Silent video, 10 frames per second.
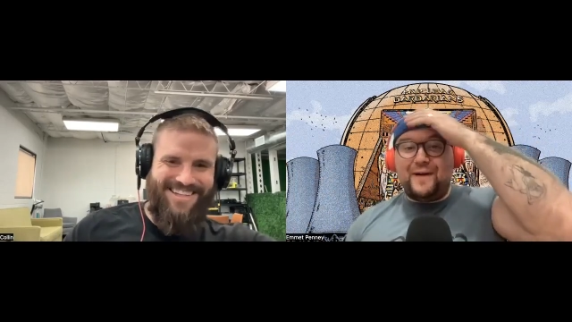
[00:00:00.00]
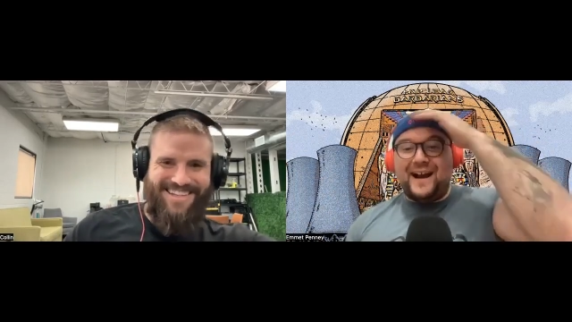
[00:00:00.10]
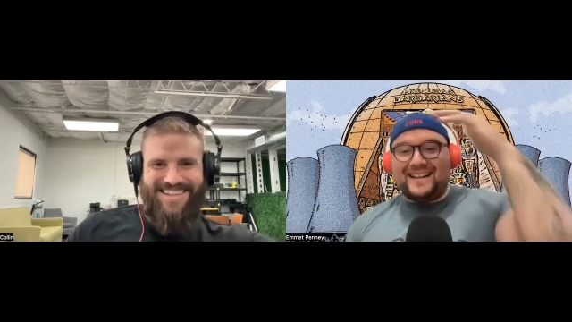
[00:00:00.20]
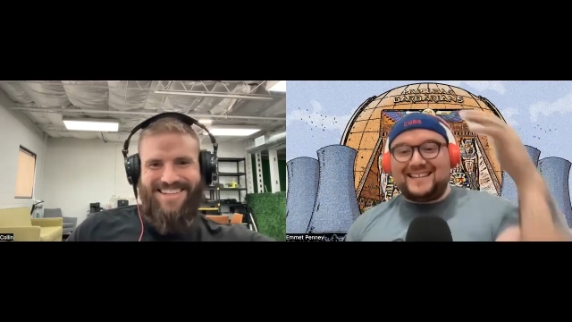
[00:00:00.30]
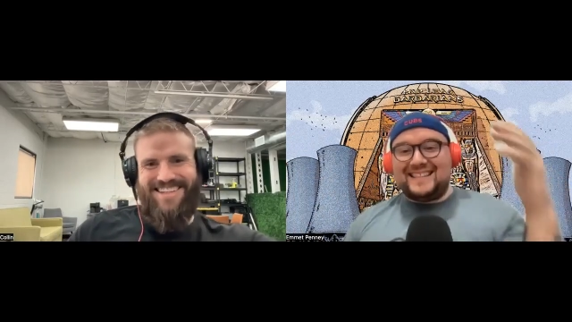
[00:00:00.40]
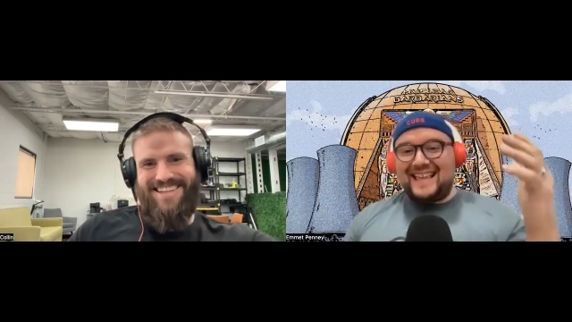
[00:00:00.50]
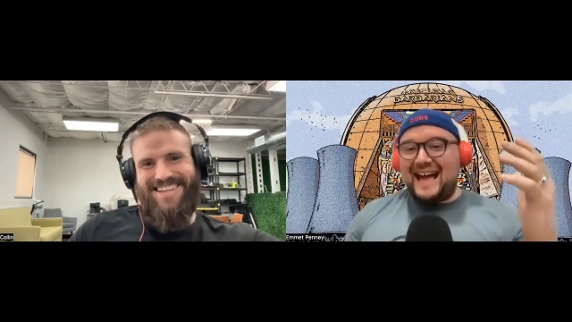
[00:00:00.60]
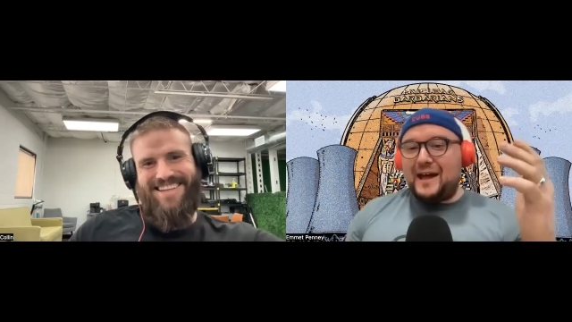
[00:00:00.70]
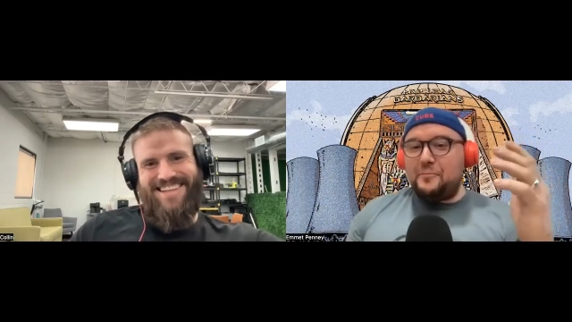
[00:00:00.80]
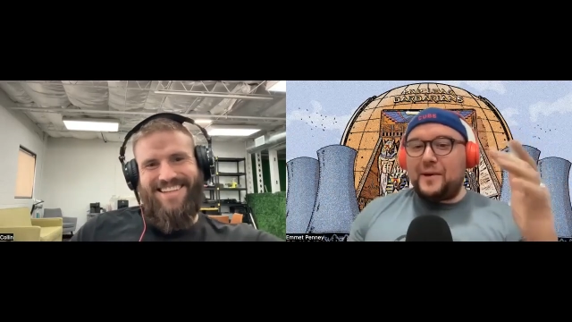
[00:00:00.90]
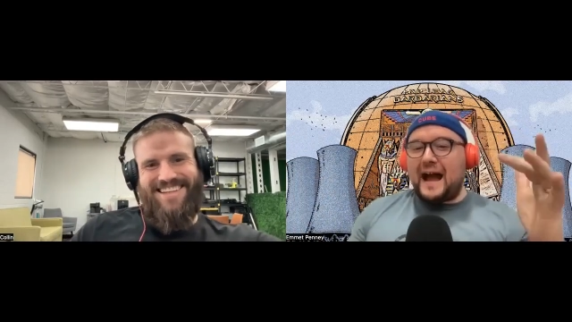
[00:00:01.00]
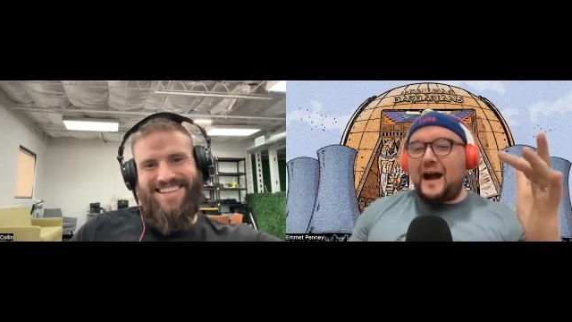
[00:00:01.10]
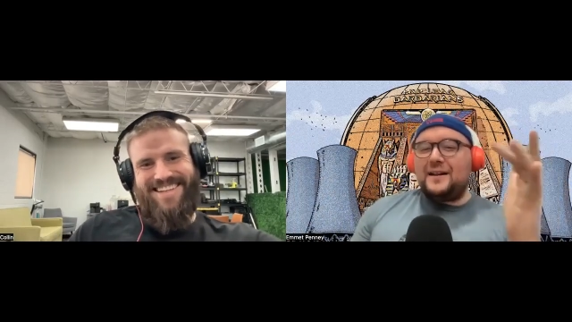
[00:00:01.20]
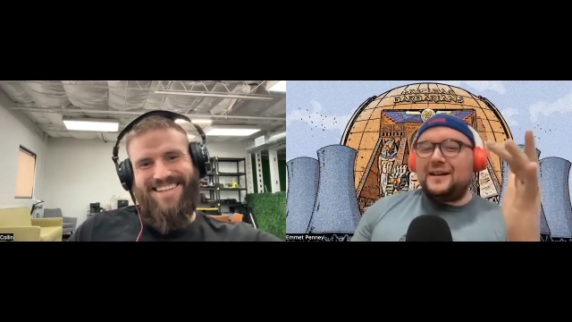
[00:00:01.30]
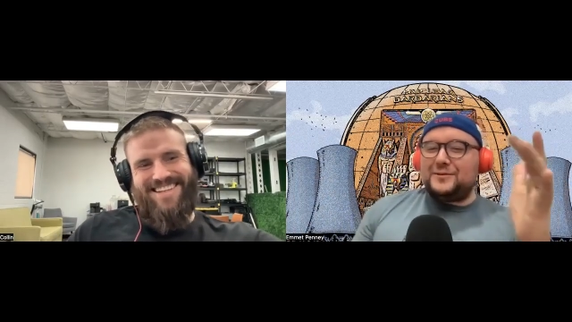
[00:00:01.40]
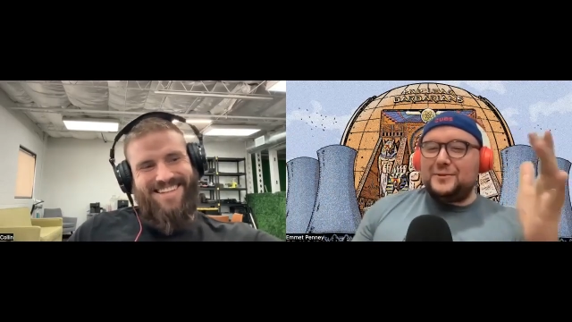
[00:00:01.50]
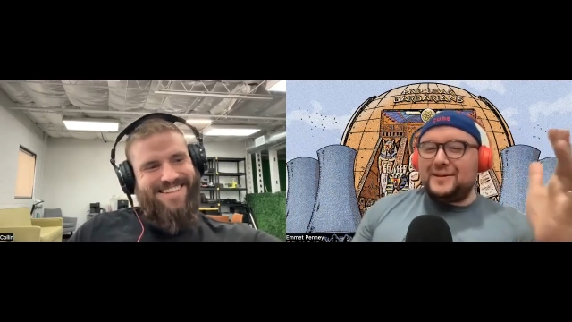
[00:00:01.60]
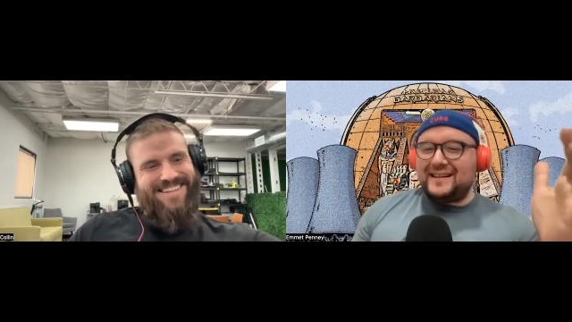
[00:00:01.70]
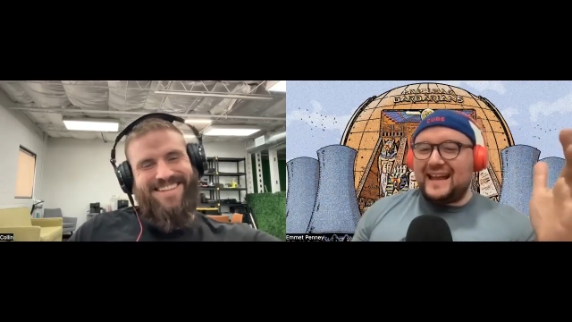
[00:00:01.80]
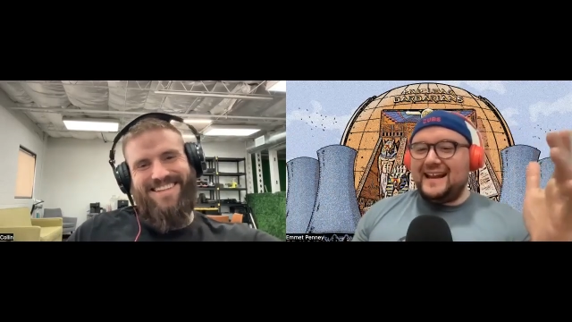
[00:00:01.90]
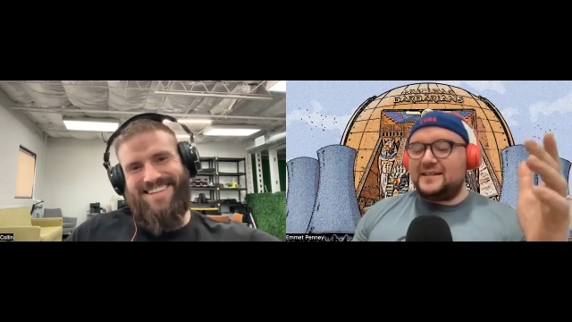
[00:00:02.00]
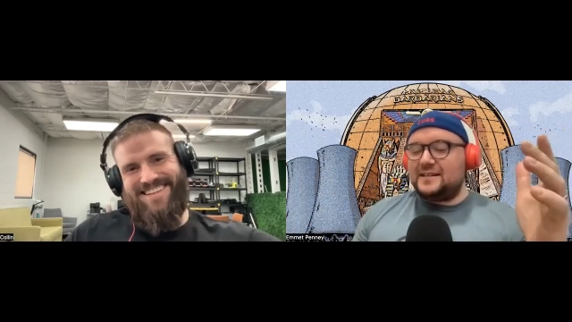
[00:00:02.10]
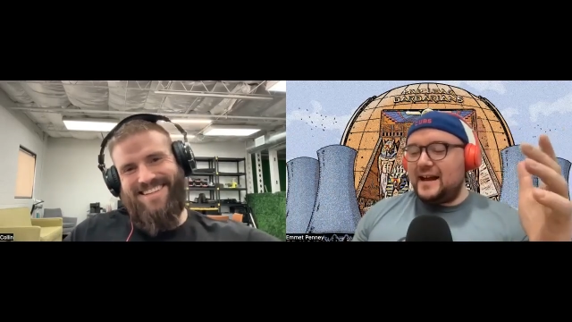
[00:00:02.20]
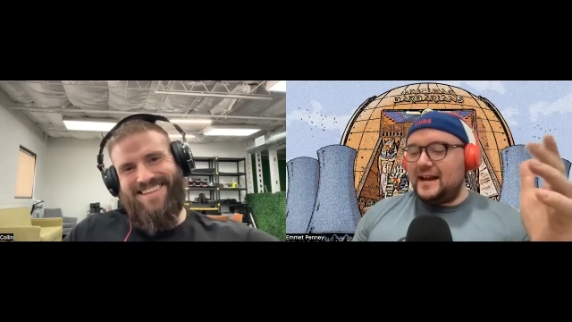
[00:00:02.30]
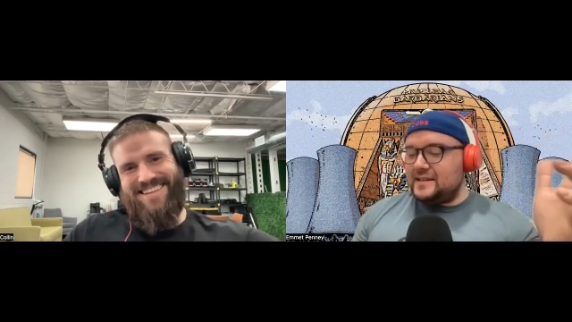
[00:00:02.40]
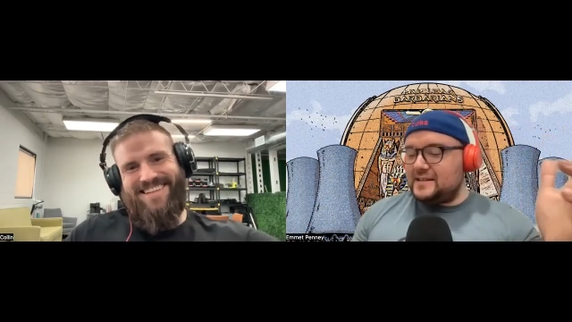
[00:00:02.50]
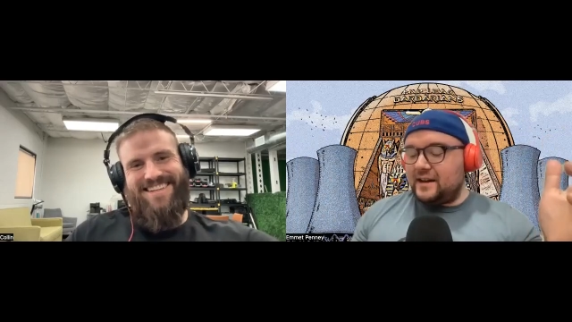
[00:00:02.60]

Speaker 1: right, it did that, but how did it do it in the 80s and 90s?